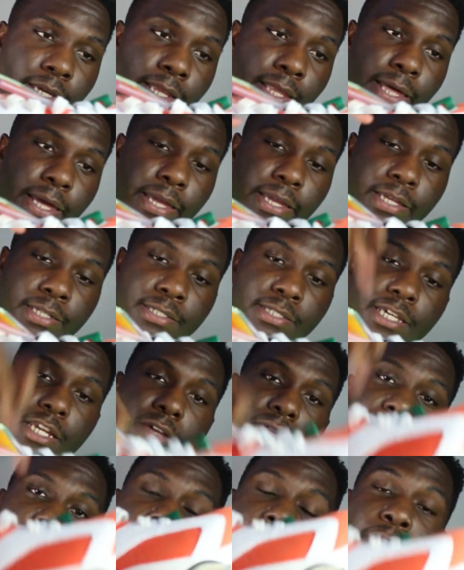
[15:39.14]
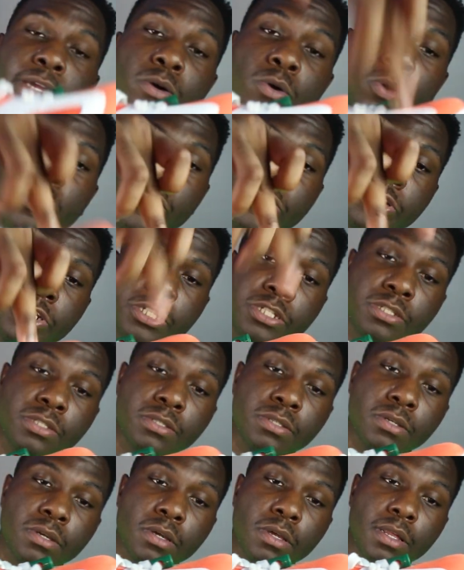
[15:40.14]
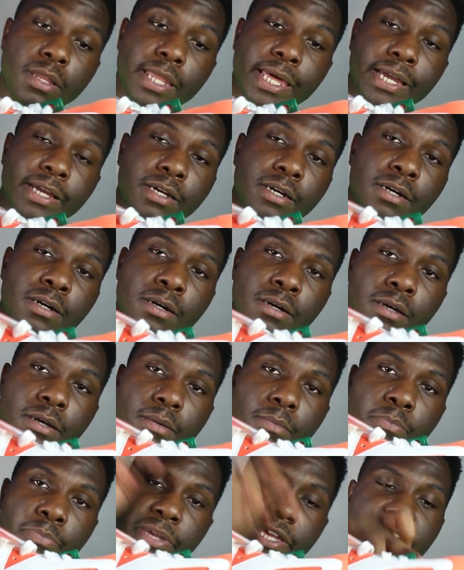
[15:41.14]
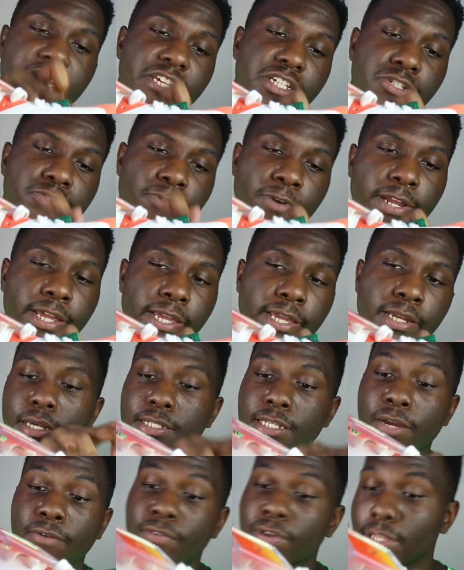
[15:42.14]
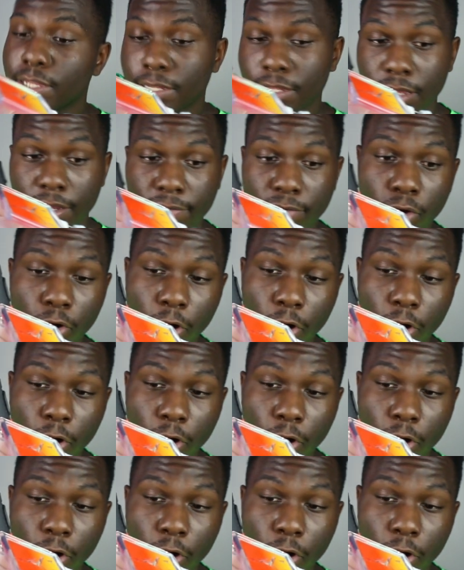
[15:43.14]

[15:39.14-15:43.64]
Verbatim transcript: They like, instead of it being oranges, like a pinkish red because I really love